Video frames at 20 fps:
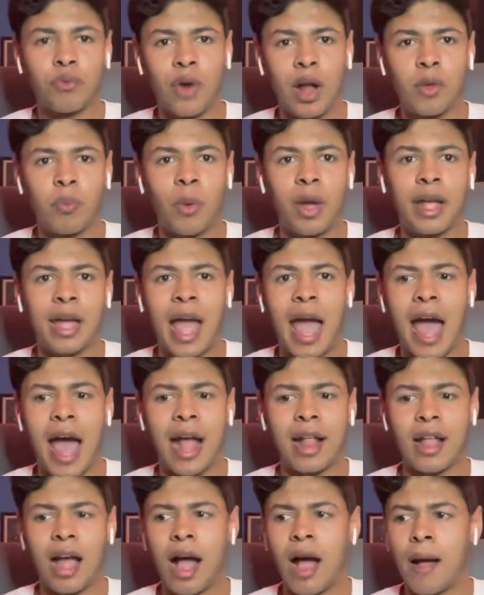Wing
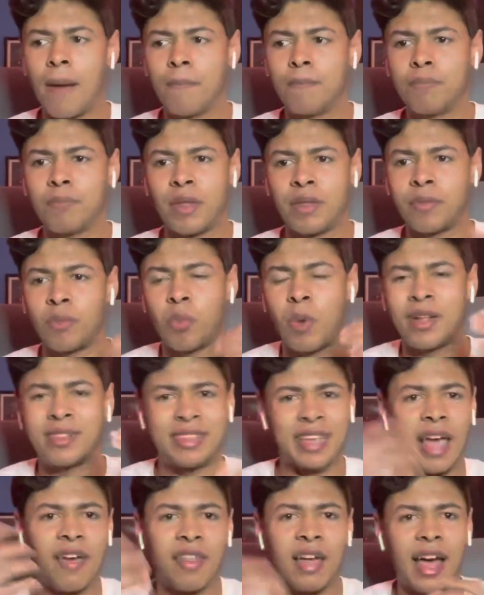had, what
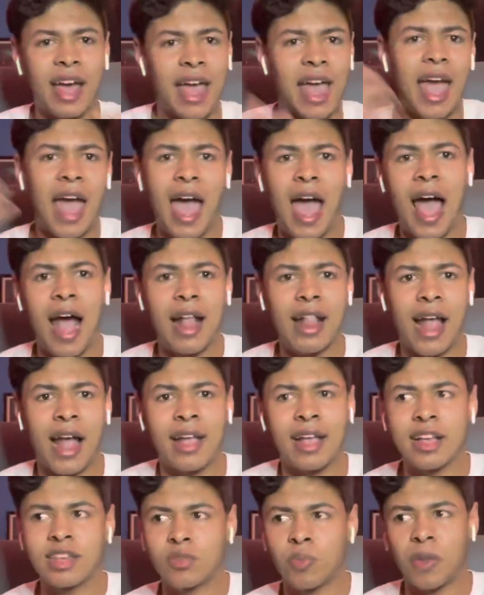data it had, I
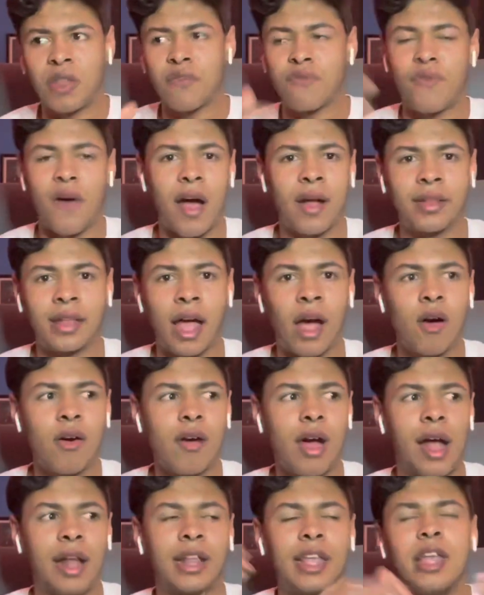guess, what it found
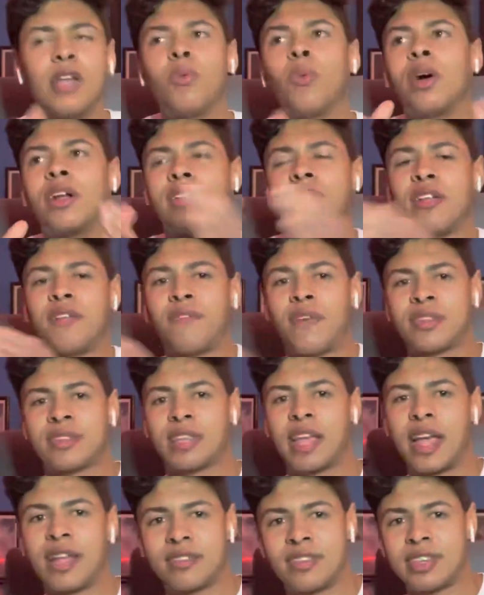out, and he wanted to
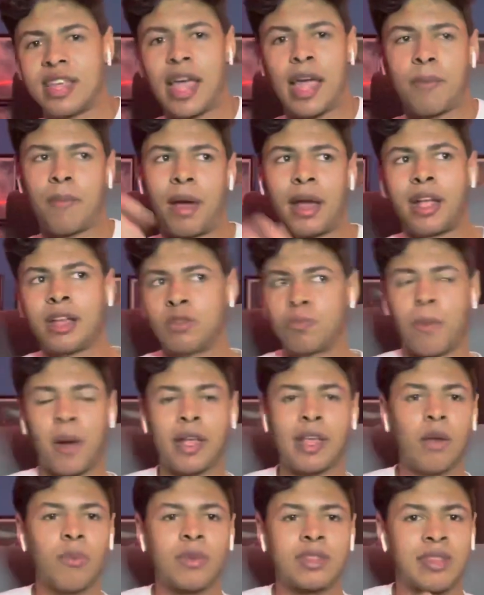investigate Sam, but I guess
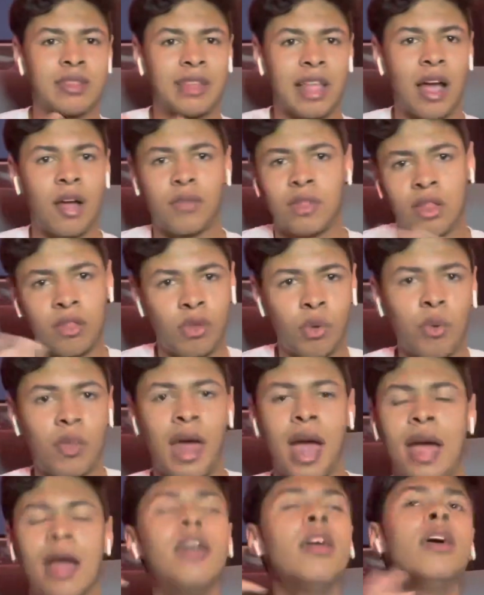Bucky wasn't down to do
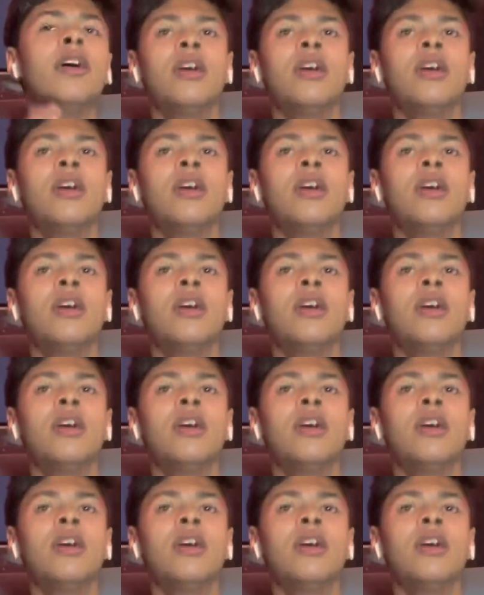that.